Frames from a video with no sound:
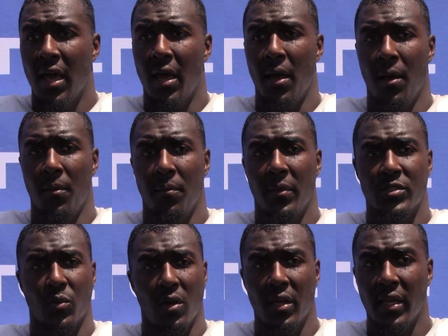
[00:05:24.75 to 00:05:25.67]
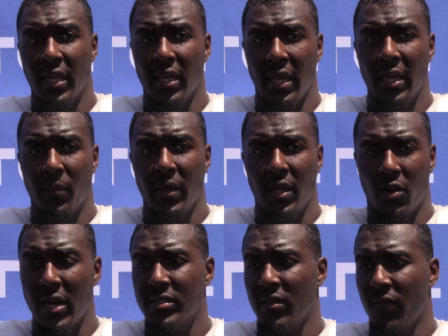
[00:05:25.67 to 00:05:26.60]
Um, he's really, he, he can be
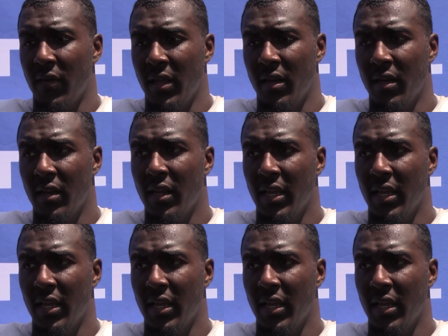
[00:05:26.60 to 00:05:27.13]
aggressive and,